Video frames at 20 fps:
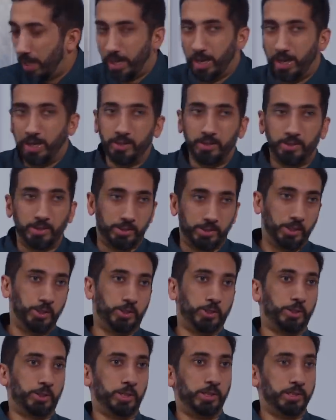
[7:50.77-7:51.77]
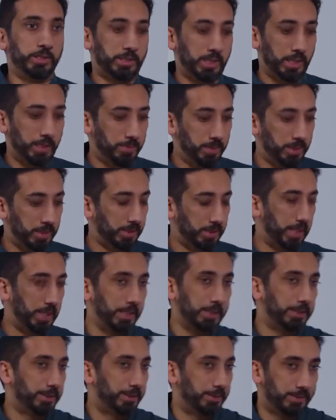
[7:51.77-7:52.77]
And the teacher turns to him and
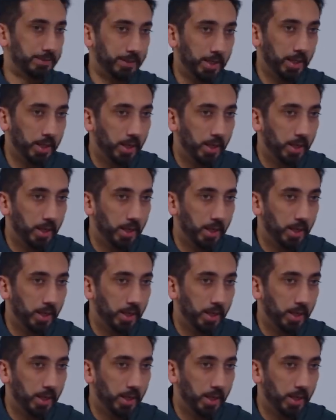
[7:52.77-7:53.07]
says,